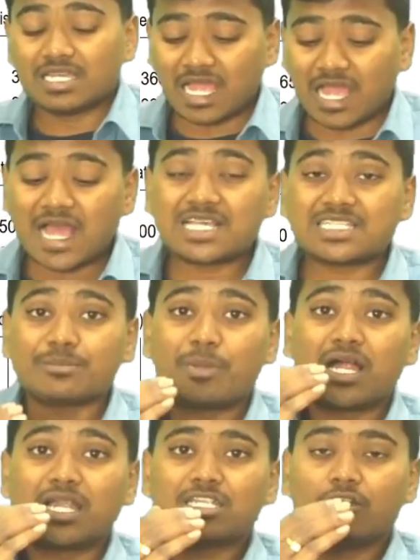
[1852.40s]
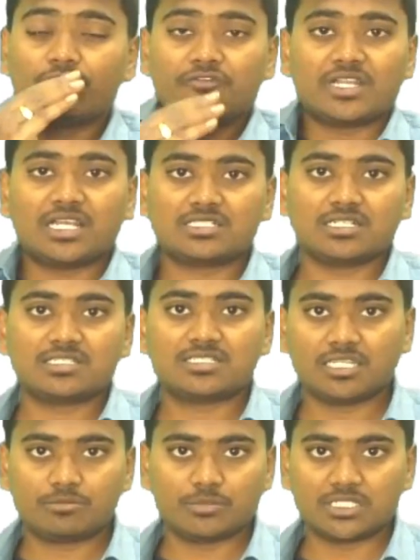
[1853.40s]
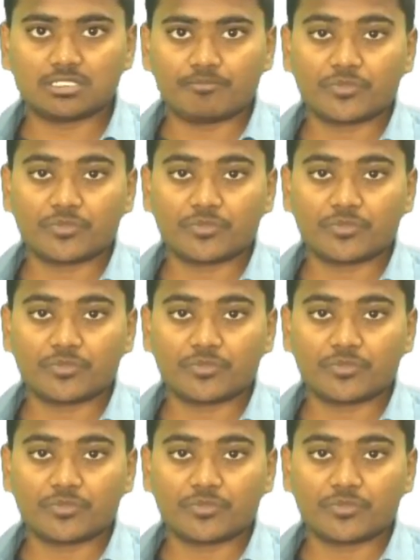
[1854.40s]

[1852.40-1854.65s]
as a part of financial statements.